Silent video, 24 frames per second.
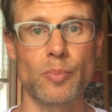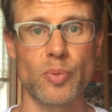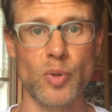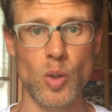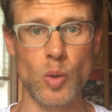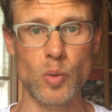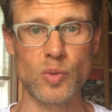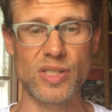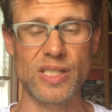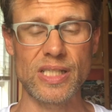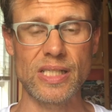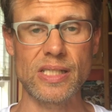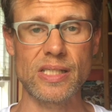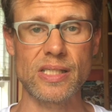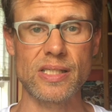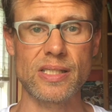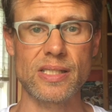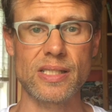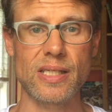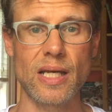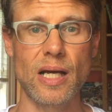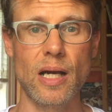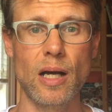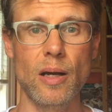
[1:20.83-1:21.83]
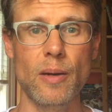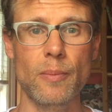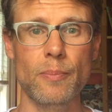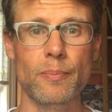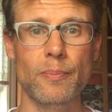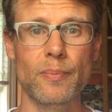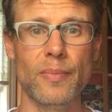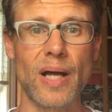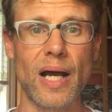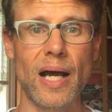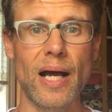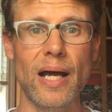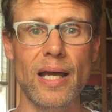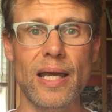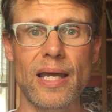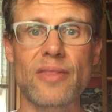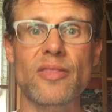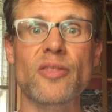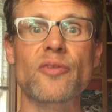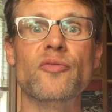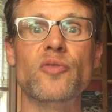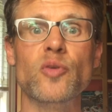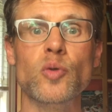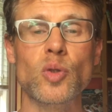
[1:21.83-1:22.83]
proteins
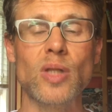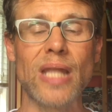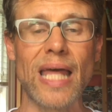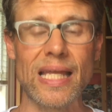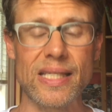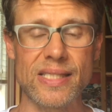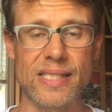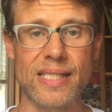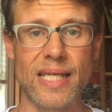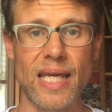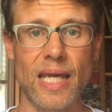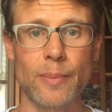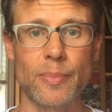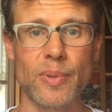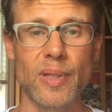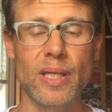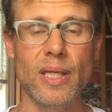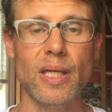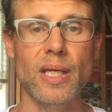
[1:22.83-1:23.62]
in the food landscape.